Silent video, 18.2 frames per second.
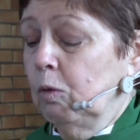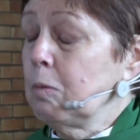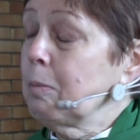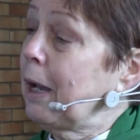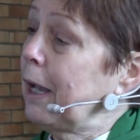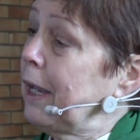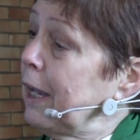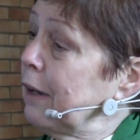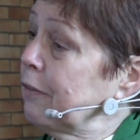We
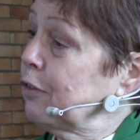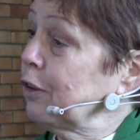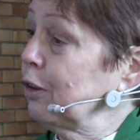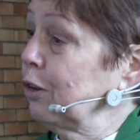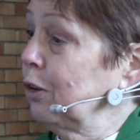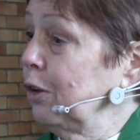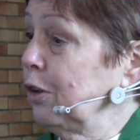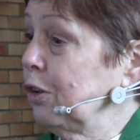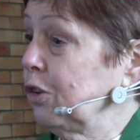may have
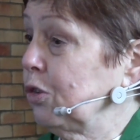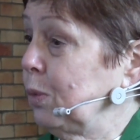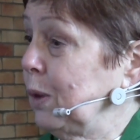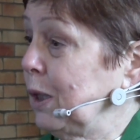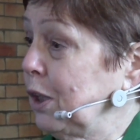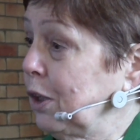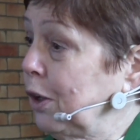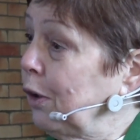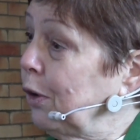to learn as
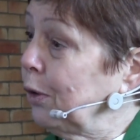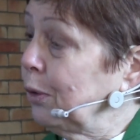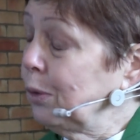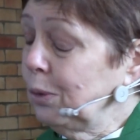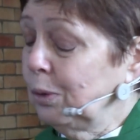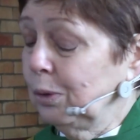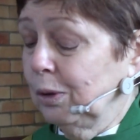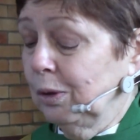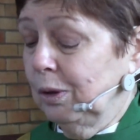we
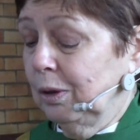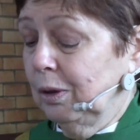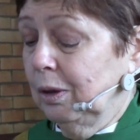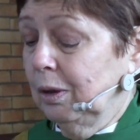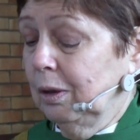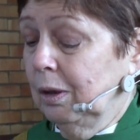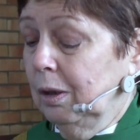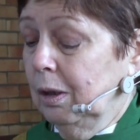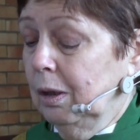go,
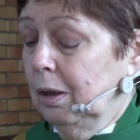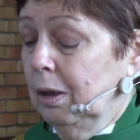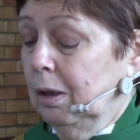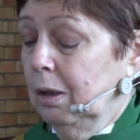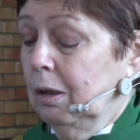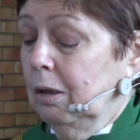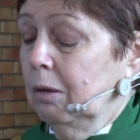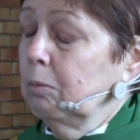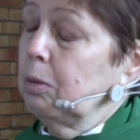
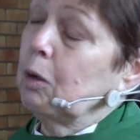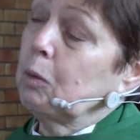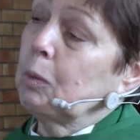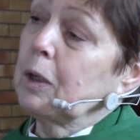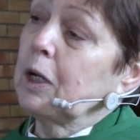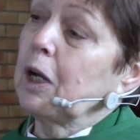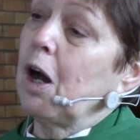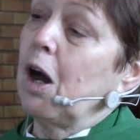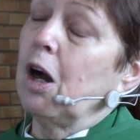
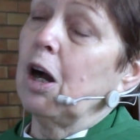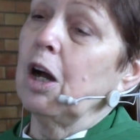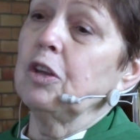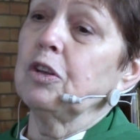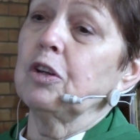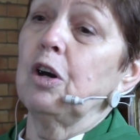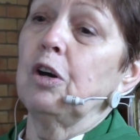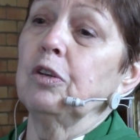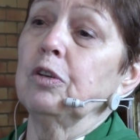but we are
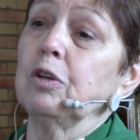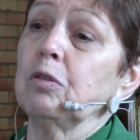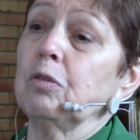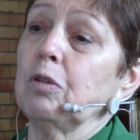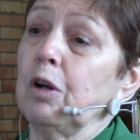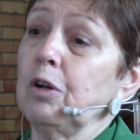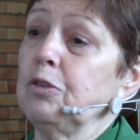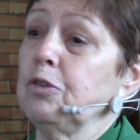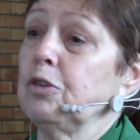either on the
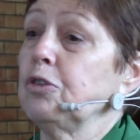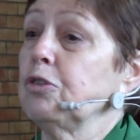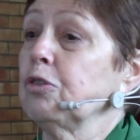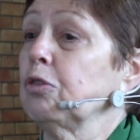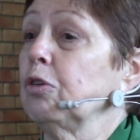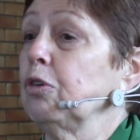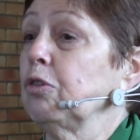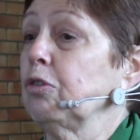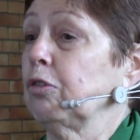road to
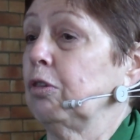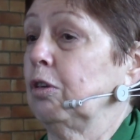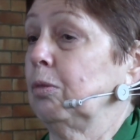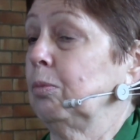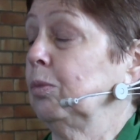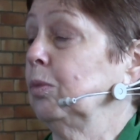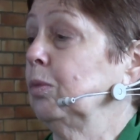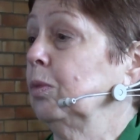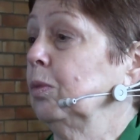
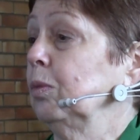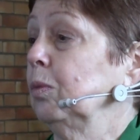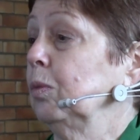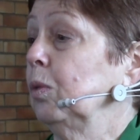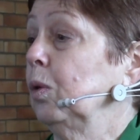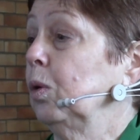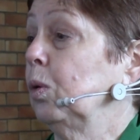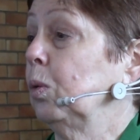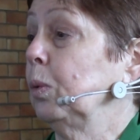Jerusalem
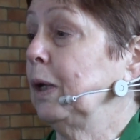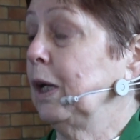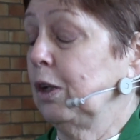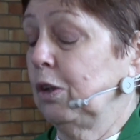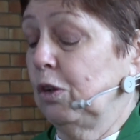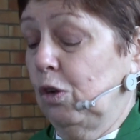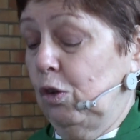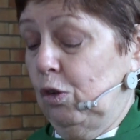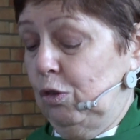or we
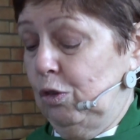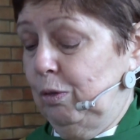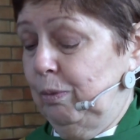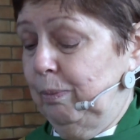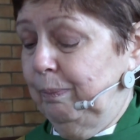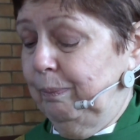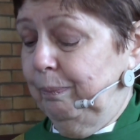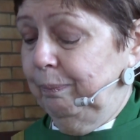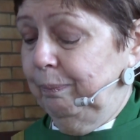are not.